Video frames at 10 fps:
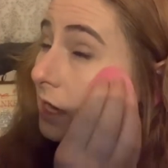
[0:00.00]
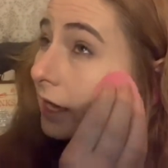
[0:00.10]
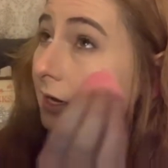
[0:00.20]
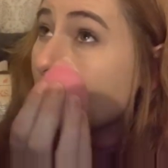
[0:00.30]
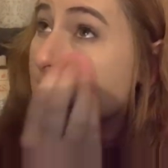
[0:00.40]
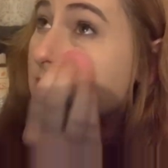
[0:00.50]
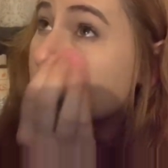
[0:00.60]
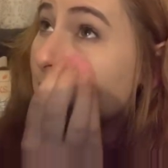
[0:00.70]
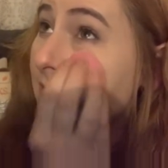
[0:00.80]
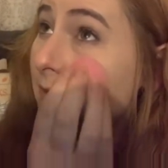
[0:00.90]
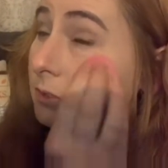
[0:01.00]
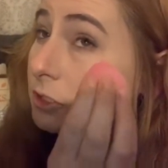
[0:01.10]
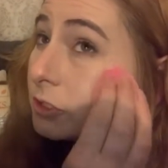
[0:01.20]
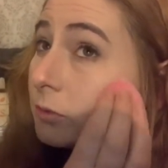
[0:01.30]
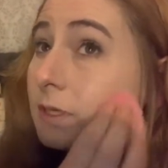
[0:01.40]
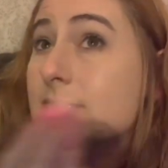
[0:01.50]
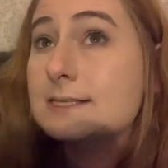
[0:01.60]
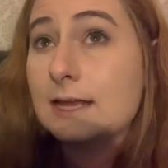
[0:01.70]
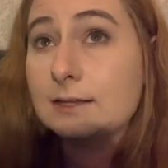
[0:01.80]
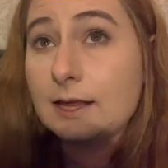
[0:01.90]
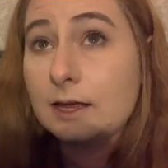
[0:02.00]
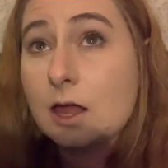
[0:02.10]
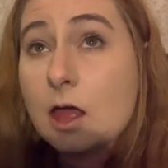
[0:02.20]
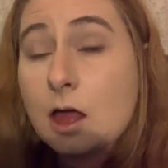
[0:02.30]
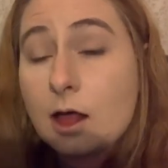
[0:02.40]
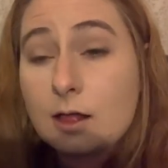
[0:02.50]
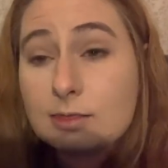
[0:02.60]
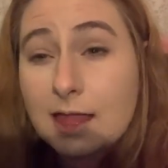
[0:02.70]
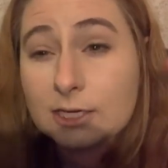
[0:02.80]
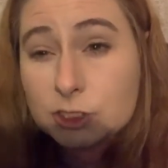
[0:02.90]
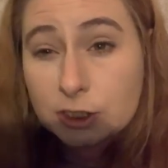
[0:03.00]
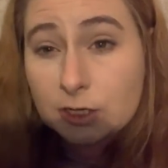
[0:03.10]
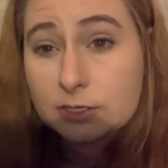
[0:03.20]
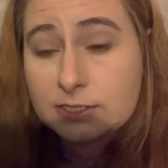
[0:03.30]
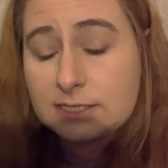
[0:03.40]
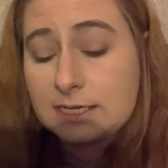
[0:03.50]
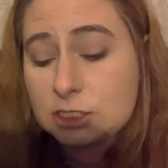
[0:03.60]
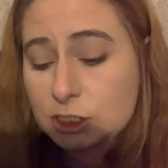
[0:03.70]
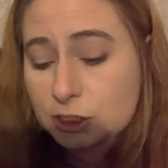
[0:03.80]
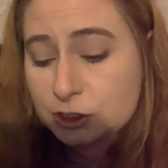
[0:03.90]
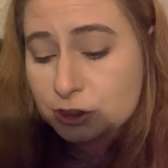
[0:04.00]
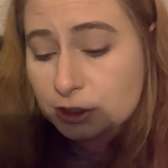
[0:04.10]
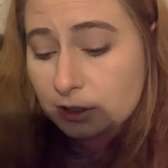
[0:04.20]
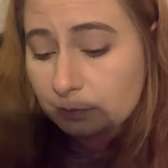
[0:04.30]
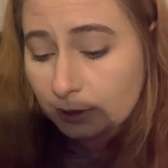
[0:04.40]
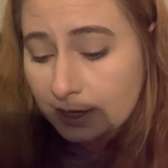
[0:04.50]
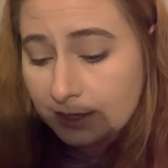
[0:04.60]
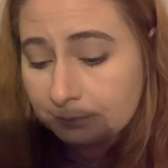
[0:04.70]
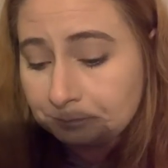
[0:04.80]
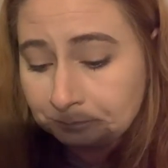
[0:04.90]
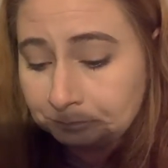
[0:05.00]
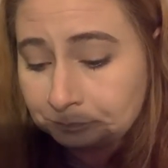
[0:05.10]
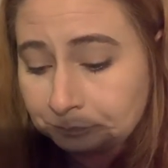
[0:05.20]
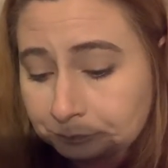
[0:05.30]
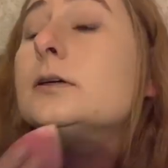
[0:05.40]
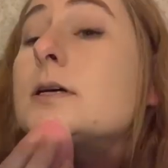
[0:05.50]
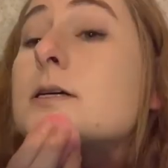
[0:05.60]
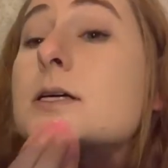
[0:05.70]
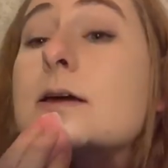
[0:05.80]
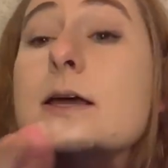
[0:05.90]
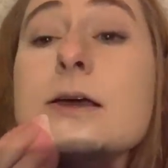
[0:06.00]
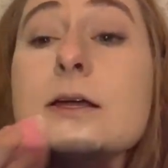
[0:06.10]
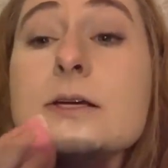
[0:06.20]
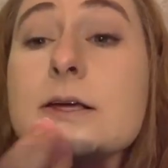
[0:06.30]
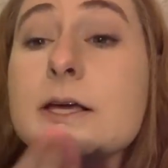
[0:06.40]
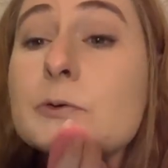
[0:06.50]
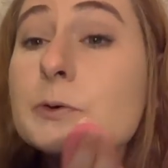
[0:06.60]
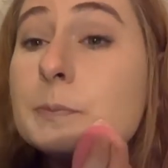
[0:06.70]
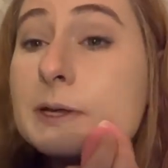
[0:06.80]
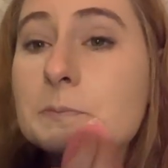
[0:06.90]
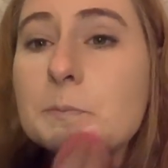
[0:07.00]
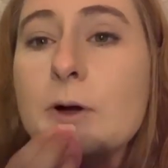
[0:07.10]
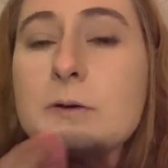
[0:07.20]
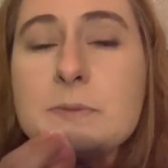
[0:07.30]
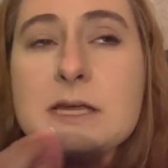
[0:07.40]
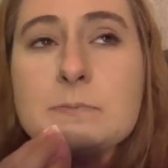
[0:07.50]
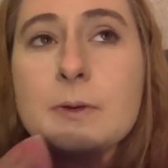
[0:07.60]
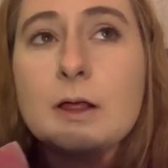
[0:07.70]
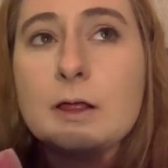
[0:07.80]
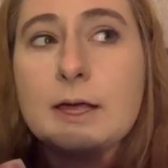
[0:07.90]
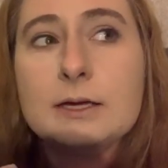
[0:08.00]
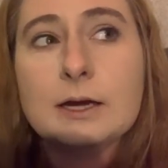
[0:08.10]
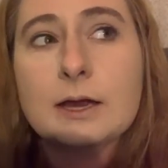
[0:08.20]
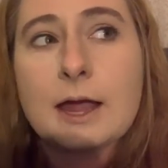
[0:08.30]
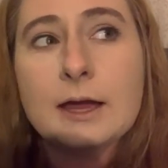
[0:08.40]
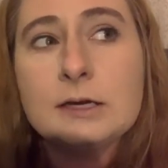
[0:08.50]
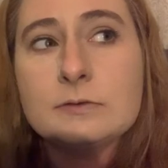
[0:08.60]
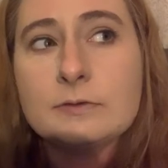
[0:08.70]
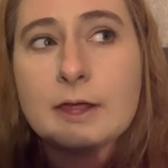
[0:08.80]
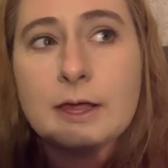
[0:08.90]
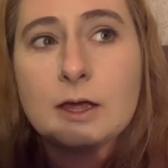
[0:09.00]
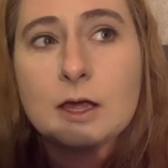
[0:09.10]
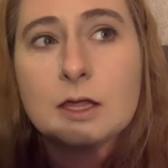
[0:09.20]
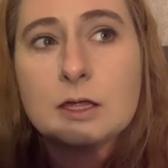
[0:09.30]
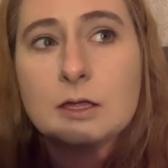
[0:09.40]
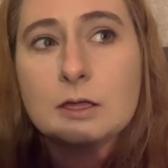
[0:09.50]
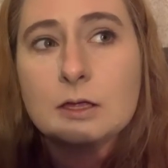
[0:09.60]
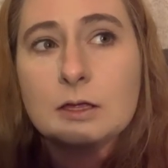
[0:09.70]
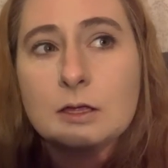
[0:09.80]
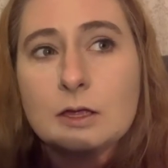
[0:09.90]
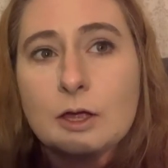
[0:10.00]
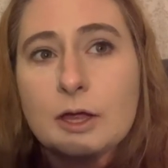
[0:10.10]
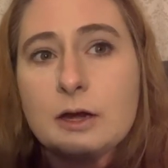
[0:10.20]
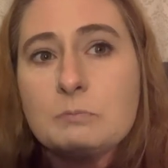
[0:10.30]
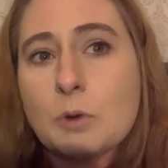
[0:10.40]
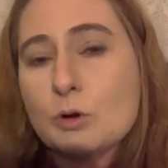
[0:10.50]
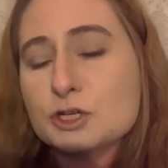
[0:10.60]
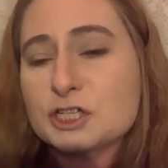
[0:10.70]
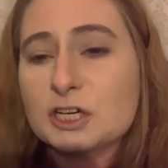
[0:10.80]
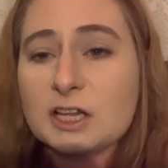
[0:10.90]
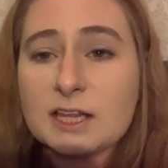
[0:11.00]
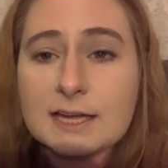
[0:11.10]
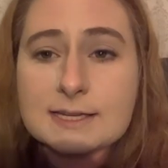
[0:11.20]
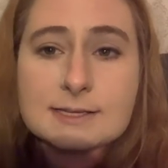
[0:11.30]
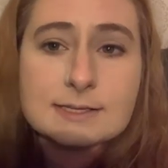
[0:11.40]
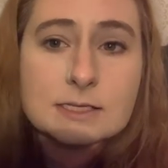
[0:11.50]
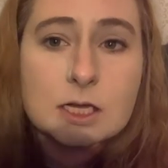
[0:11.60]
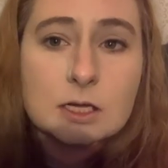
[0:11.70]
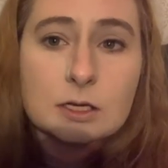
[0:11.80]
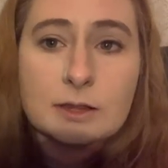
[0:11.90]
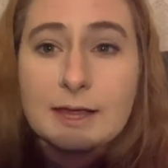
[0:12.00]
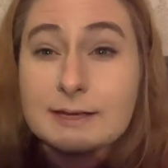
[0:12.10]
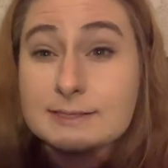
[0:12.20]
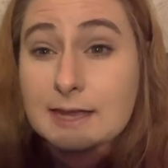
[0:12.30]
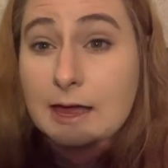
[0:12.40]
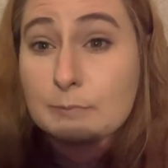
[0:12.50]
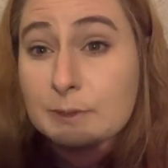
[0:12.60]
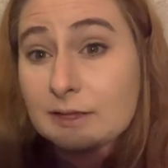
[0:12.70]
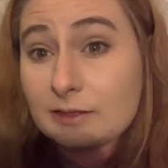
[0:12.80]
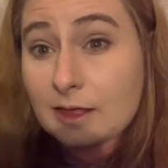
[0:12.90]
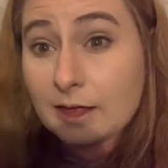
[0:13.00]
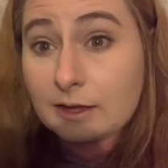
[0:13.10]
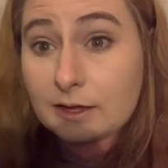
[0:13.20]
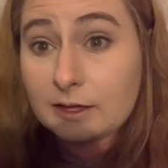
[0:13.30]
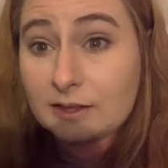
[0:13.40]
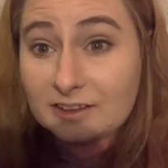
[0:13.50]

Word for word: I guess what they would do is send like electrical seizures to the brain and it would pe put people in kind of like an emotionless, like zombie-like